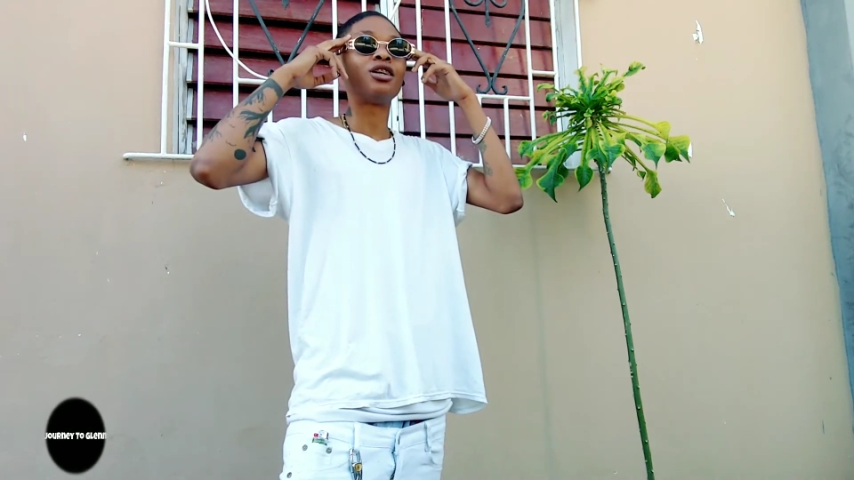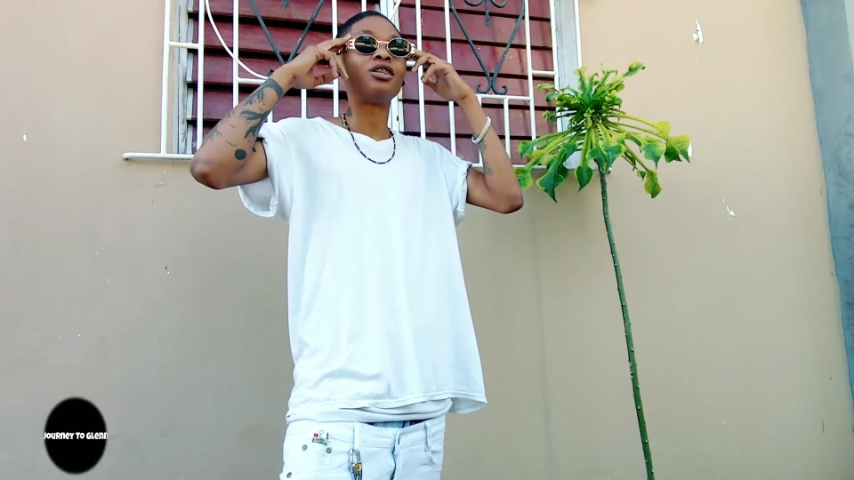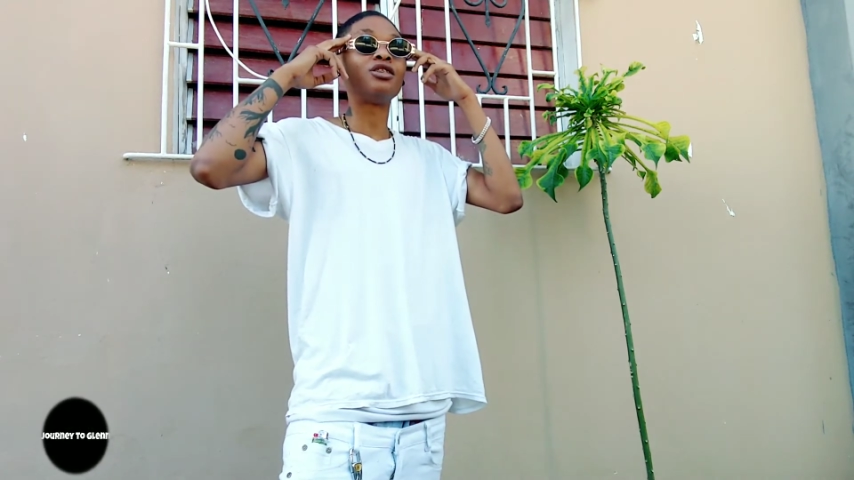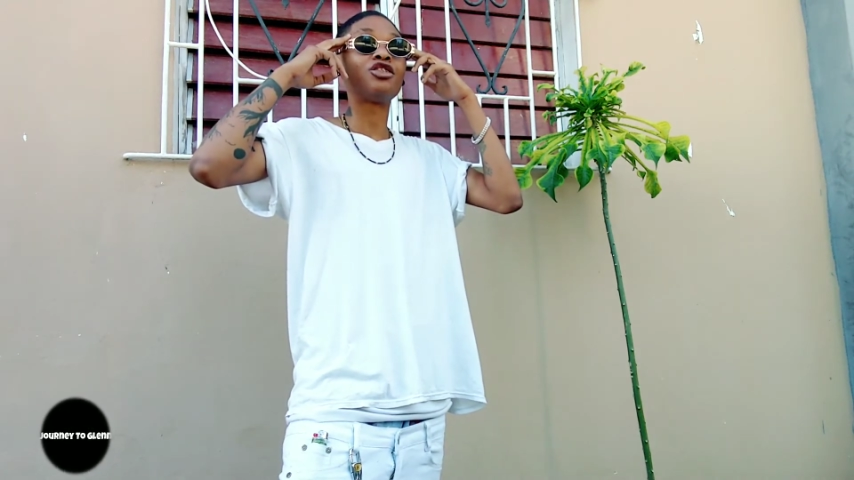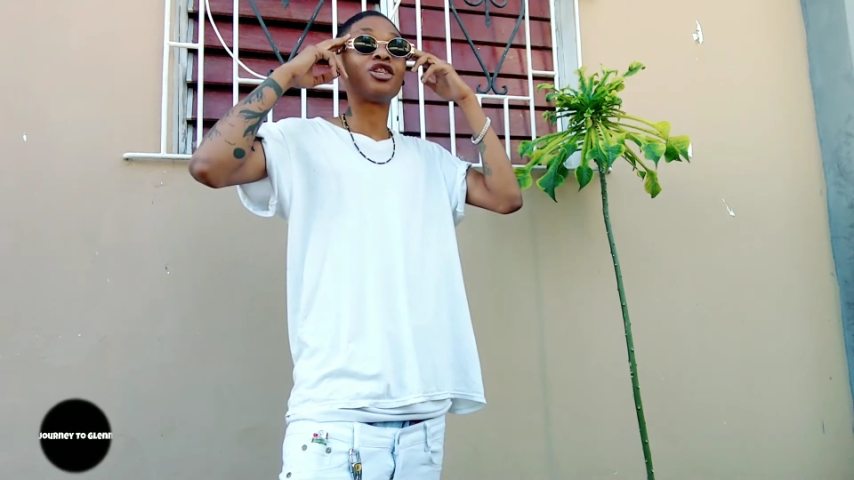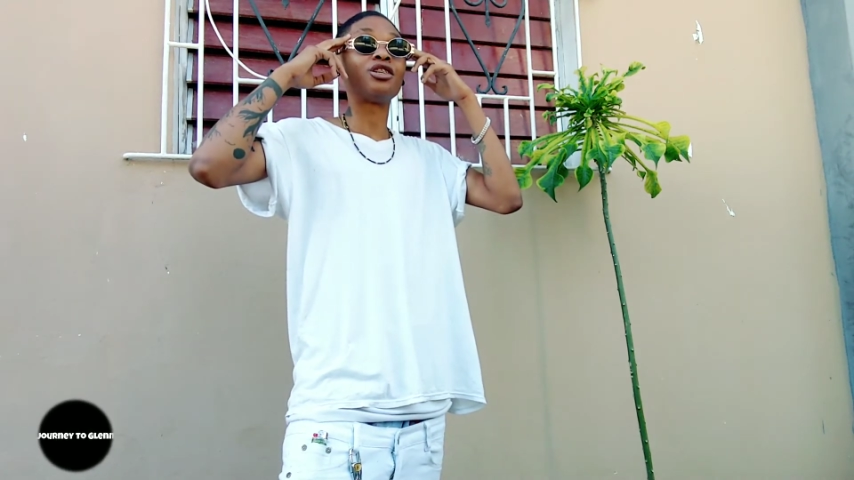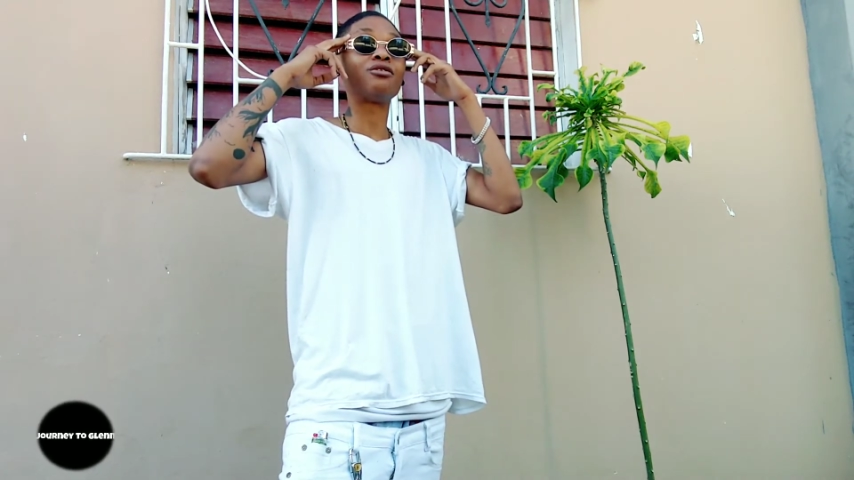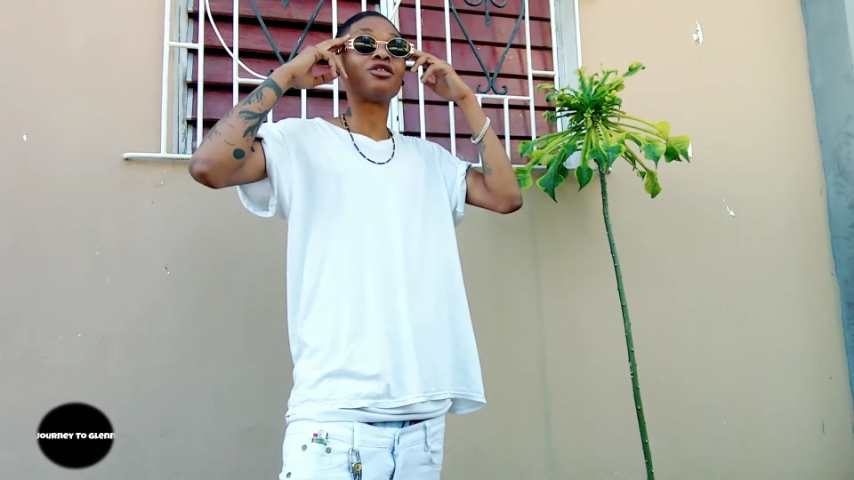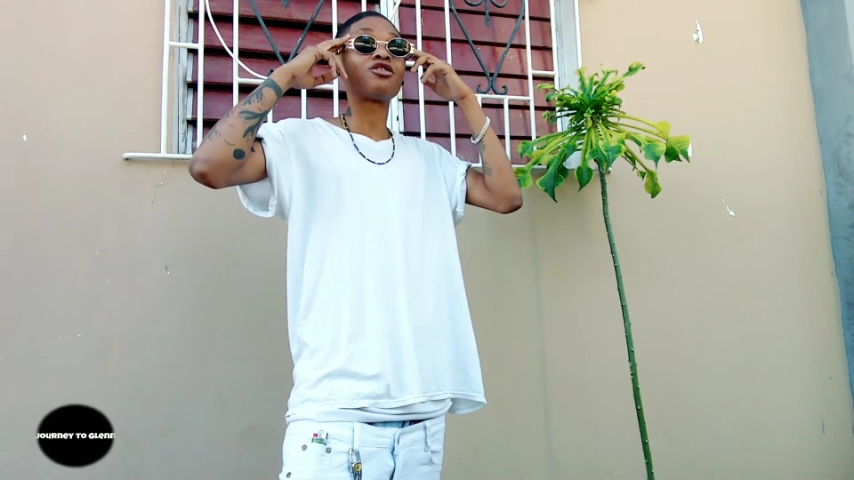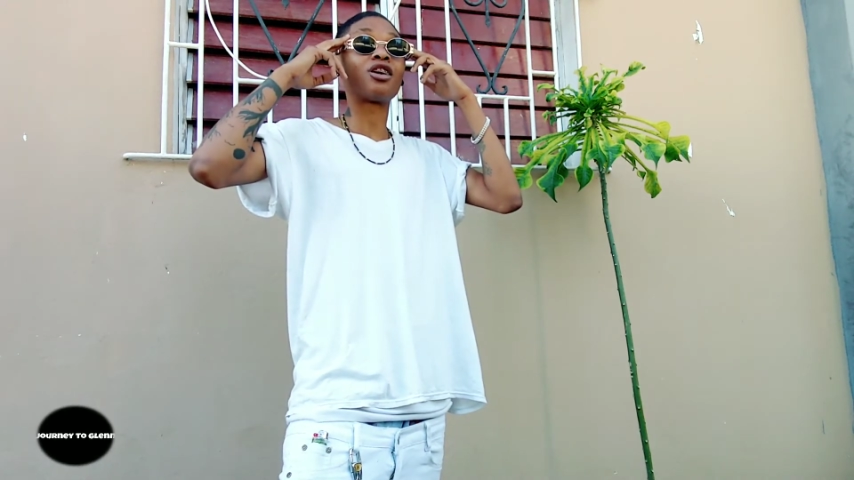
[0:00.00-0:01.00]
these shit
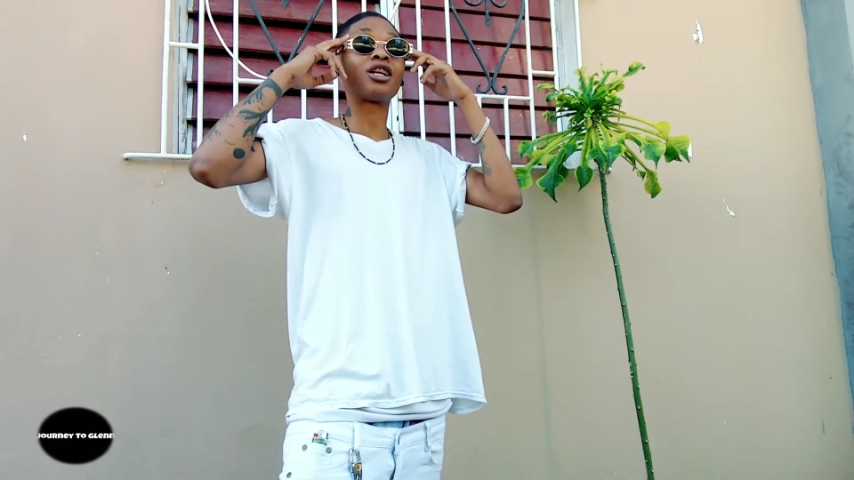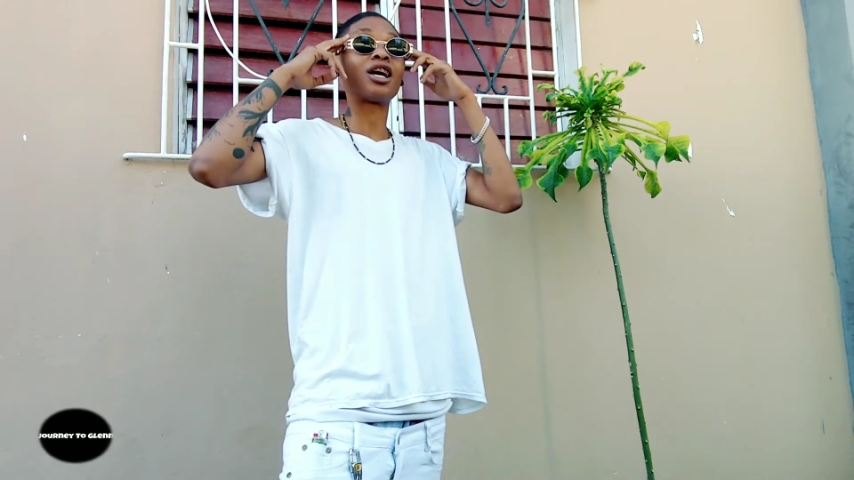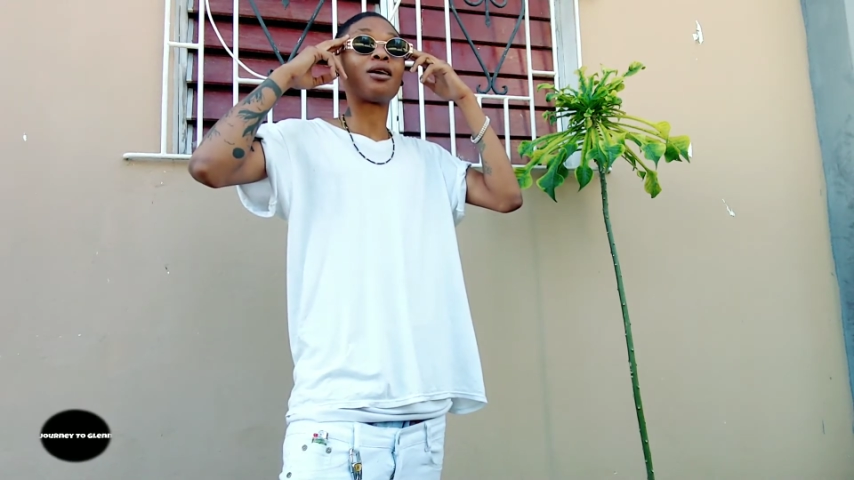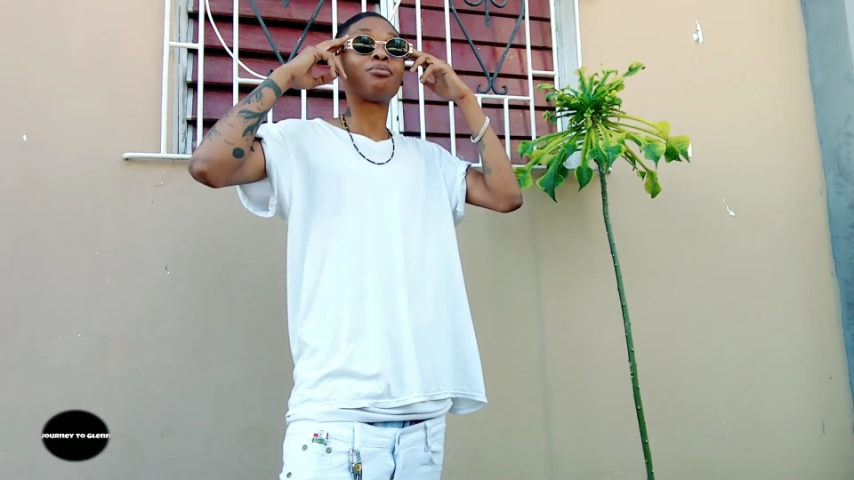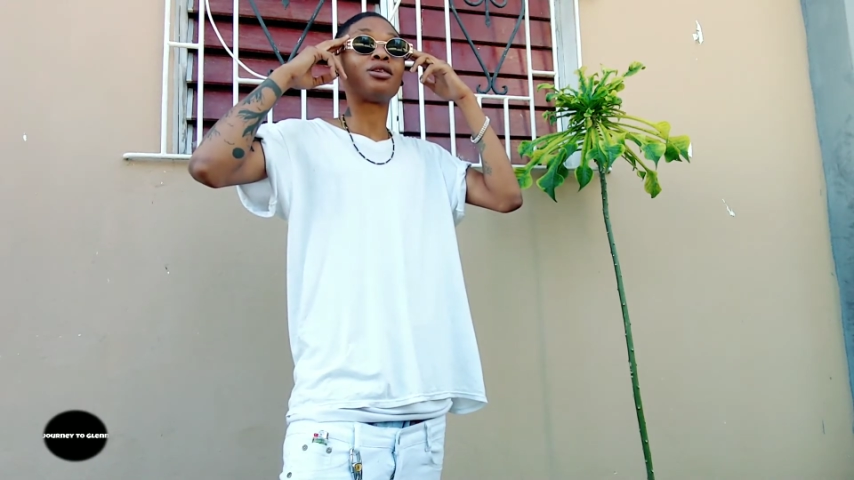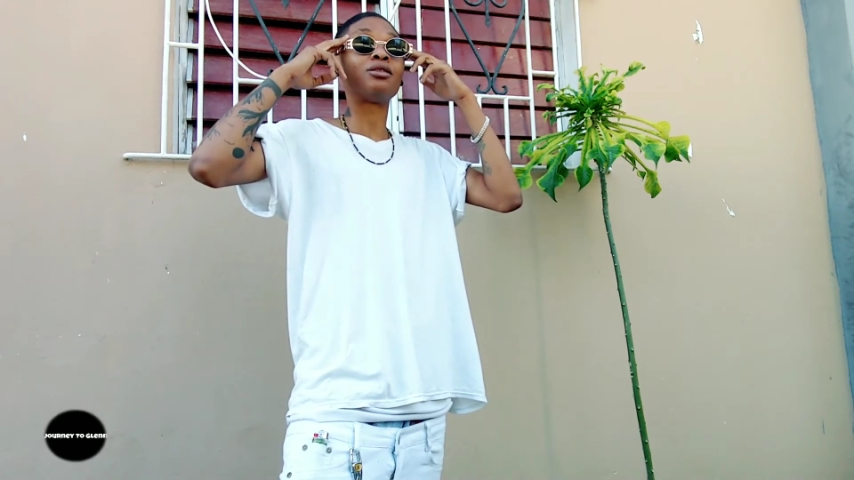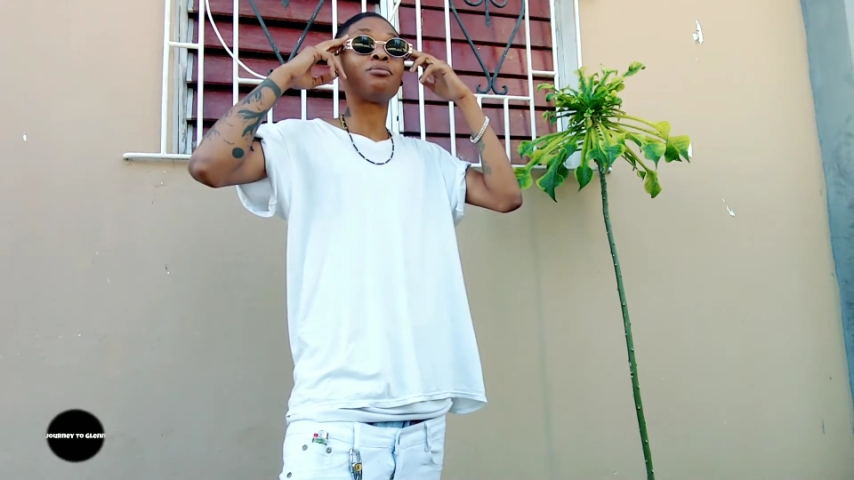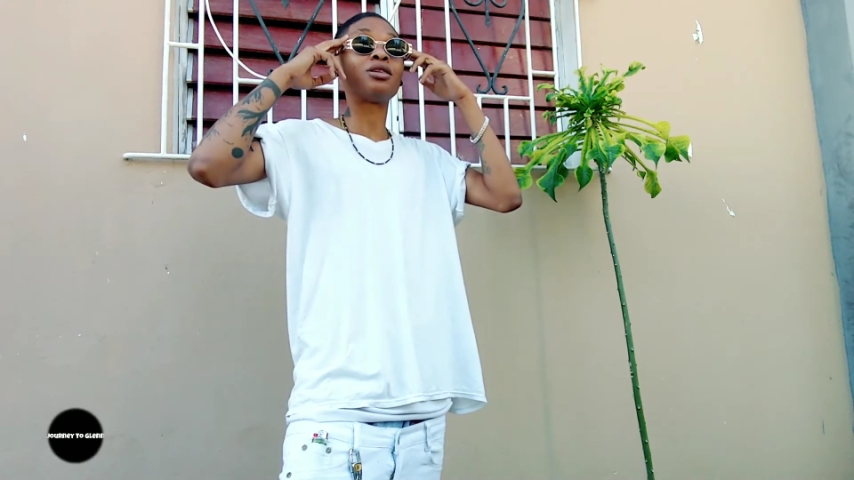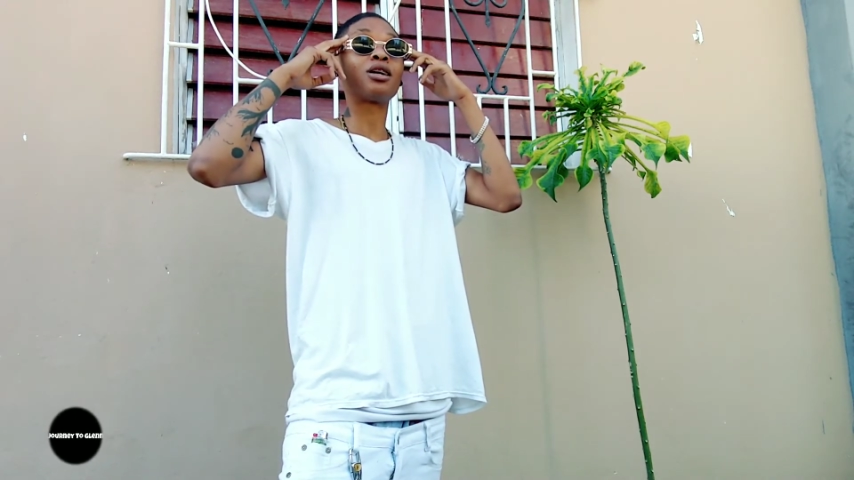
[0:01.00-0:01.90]
even started happening to me.